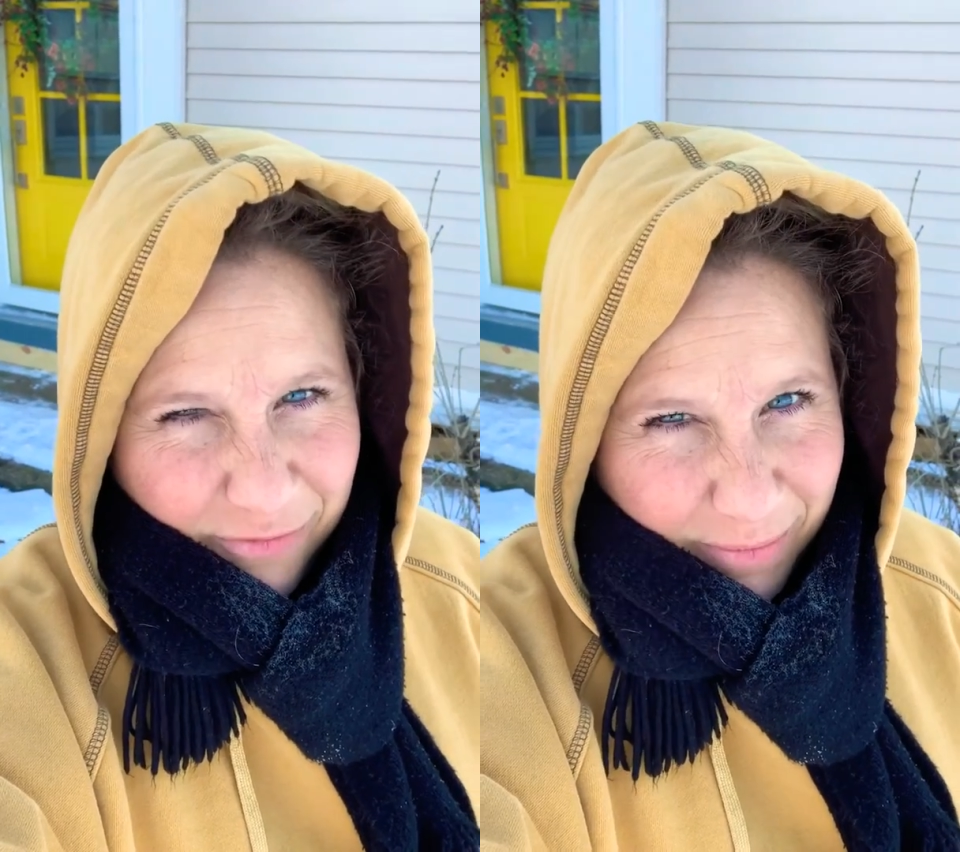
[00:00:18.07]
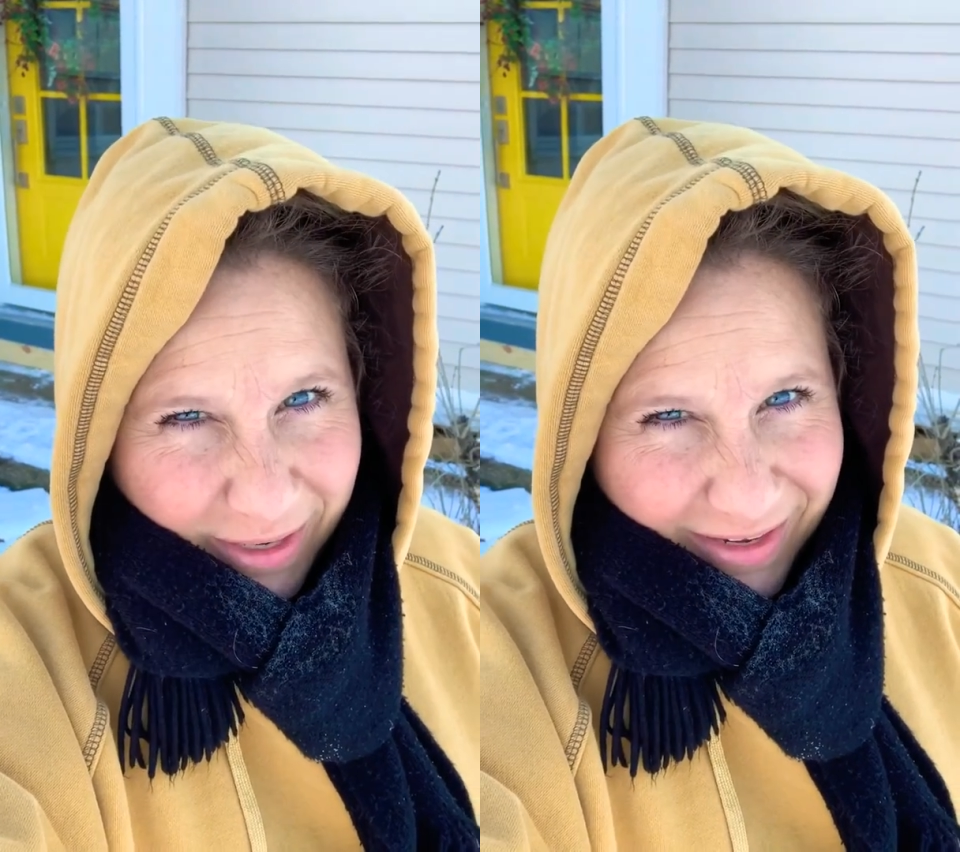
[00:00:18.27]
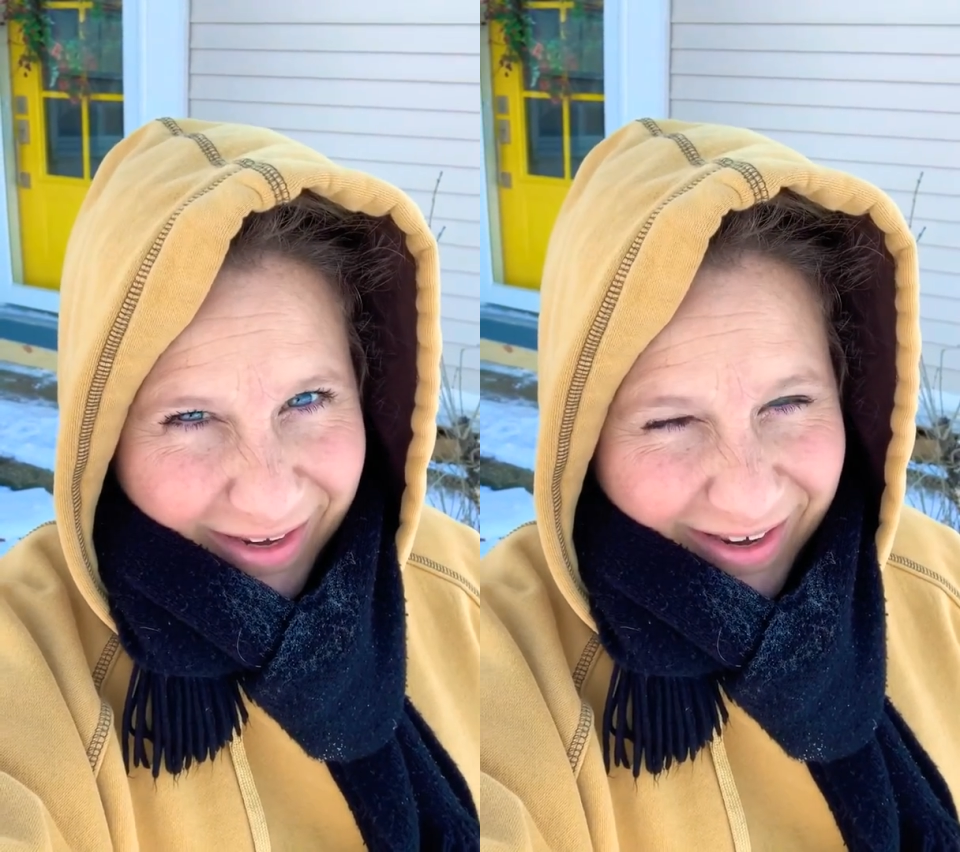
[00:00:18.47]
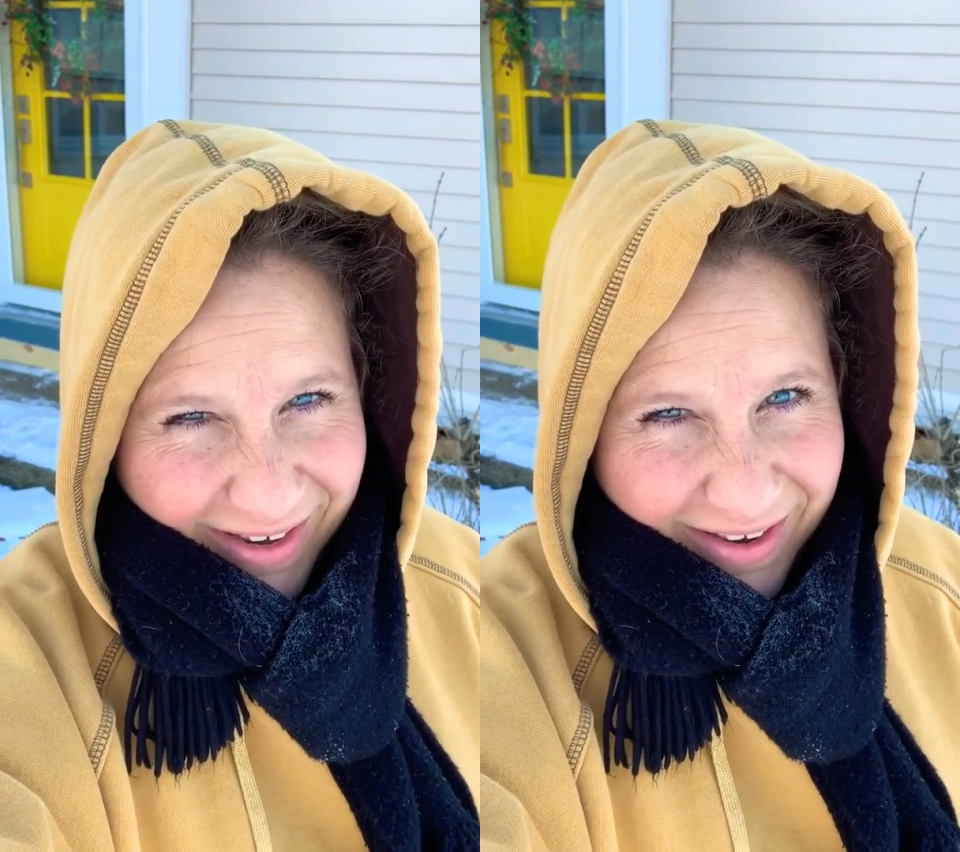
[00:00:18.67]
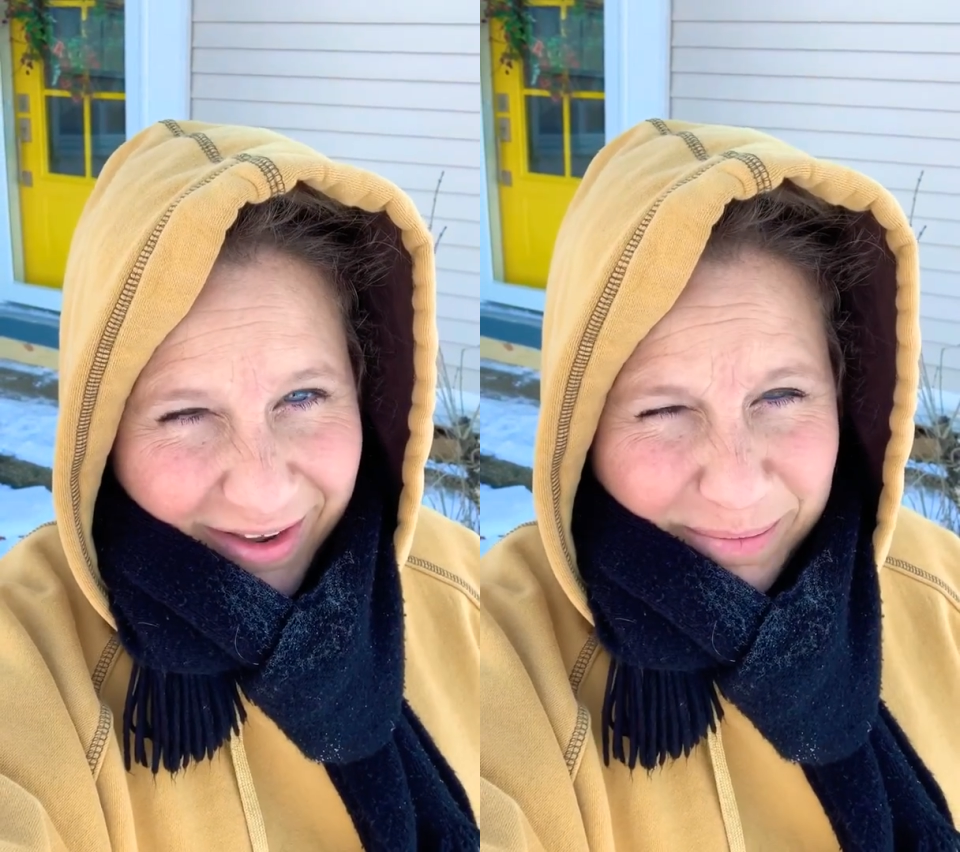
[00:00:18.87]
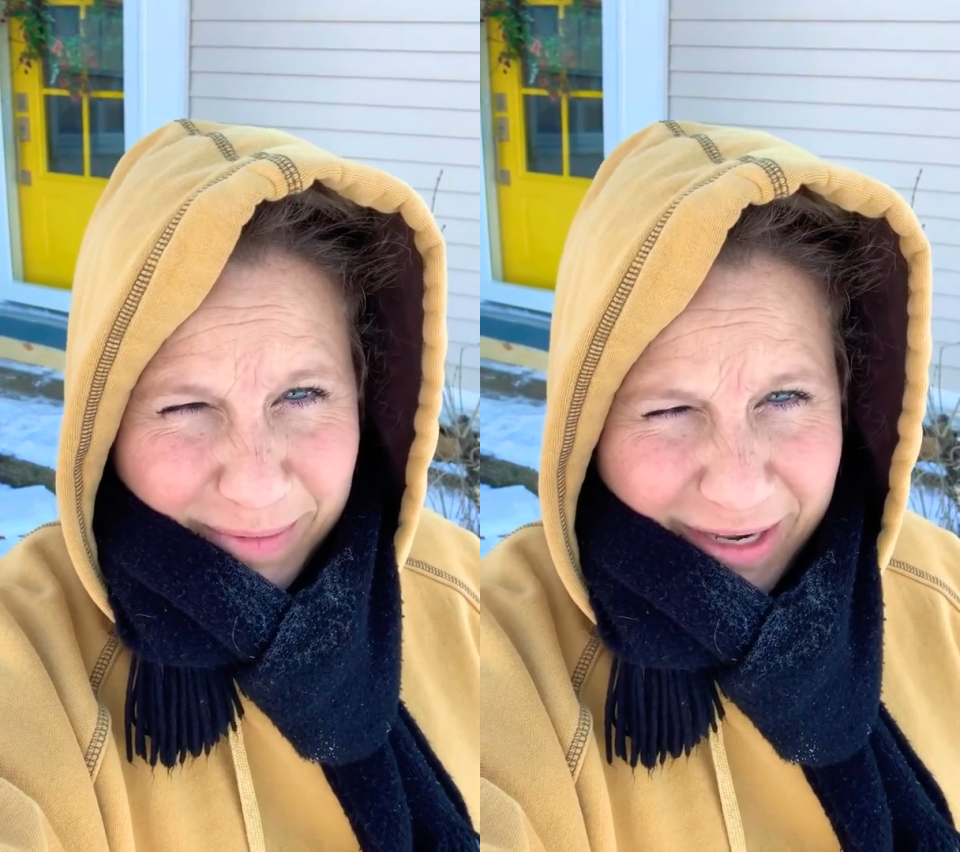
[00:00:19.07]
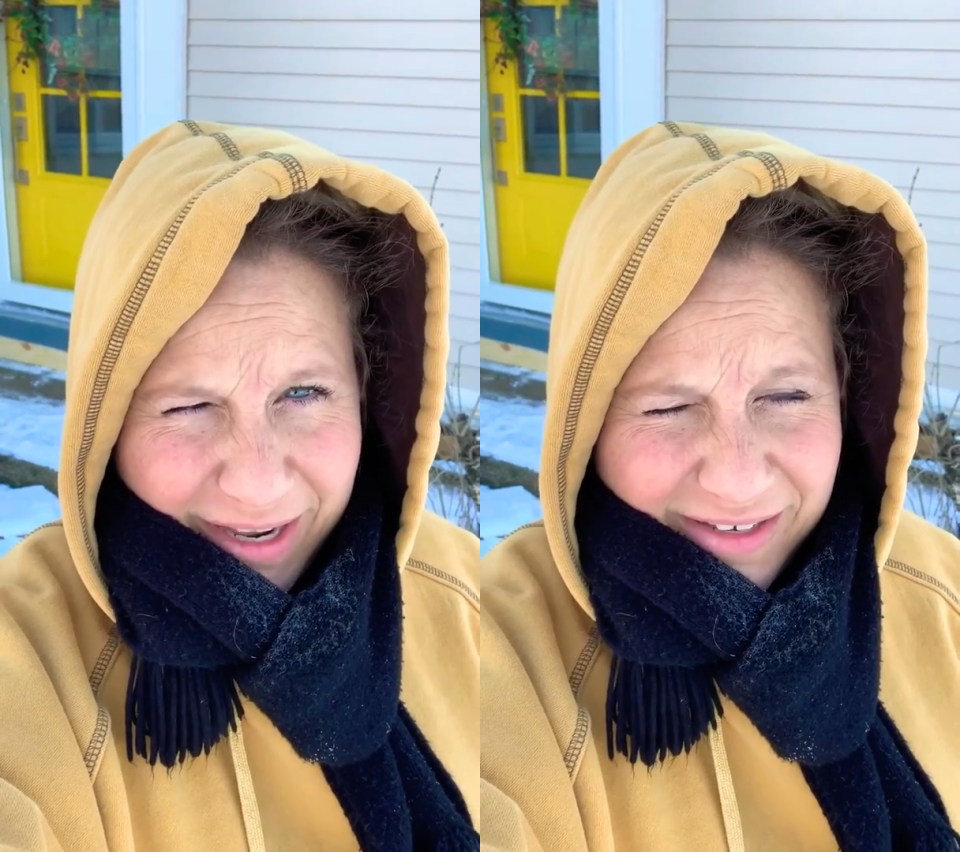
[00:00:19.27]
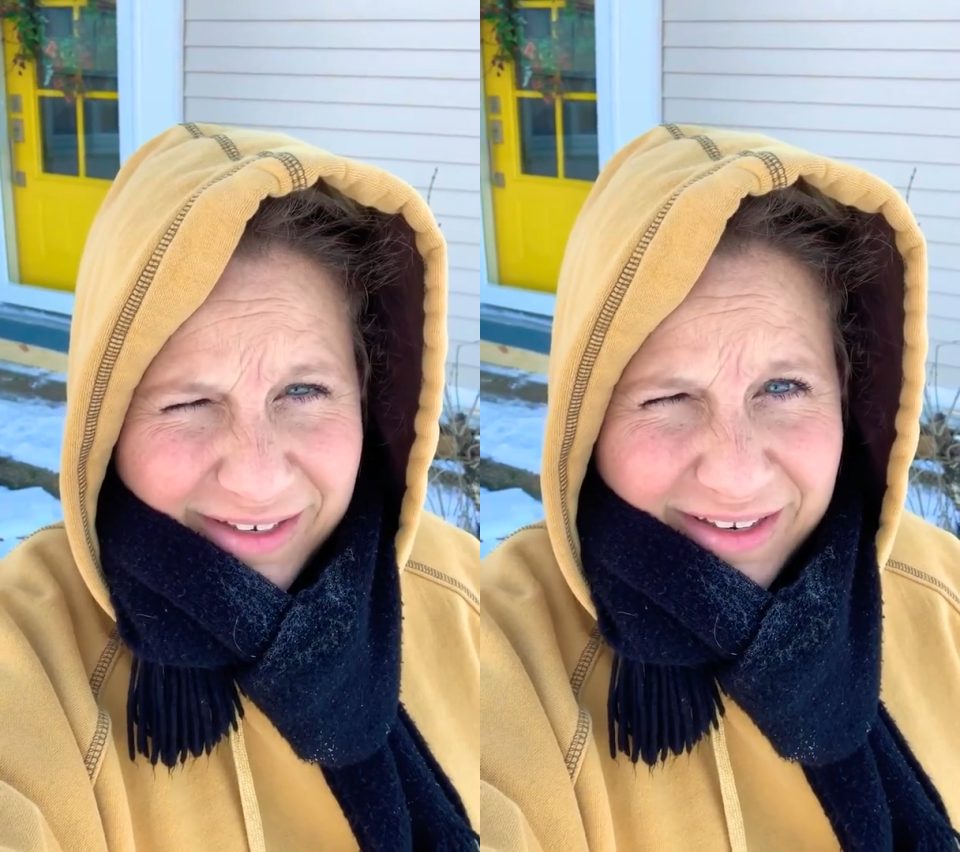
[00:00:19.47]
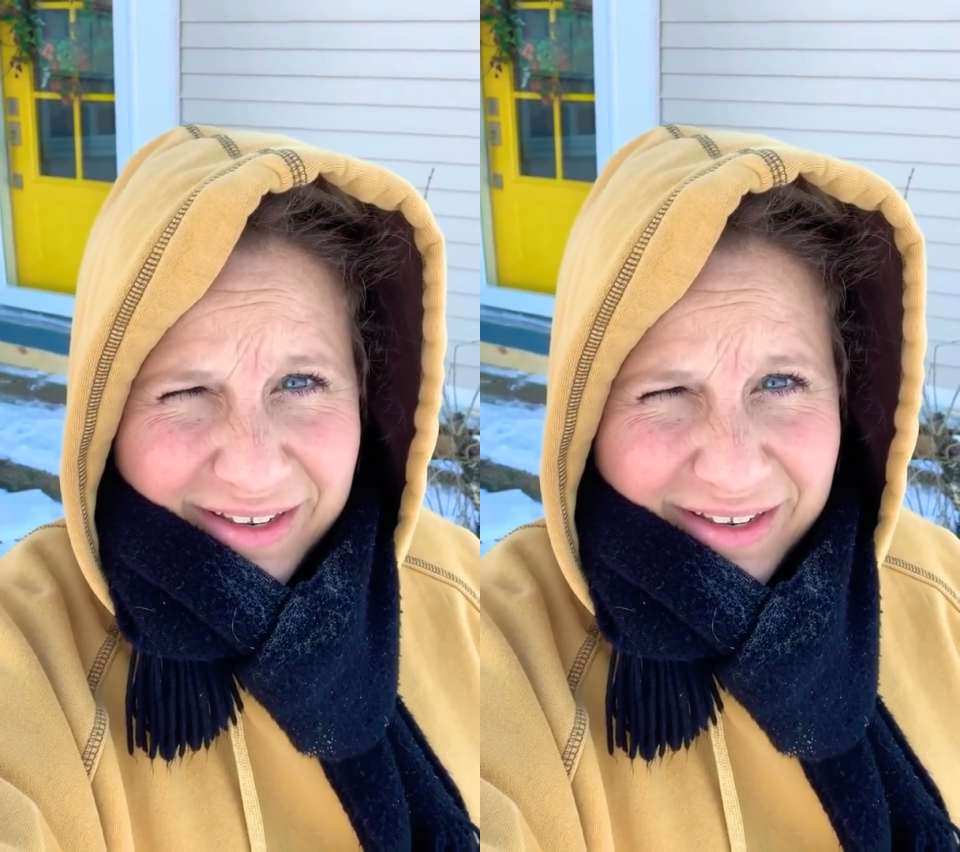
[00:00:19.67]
Monday, I'm not.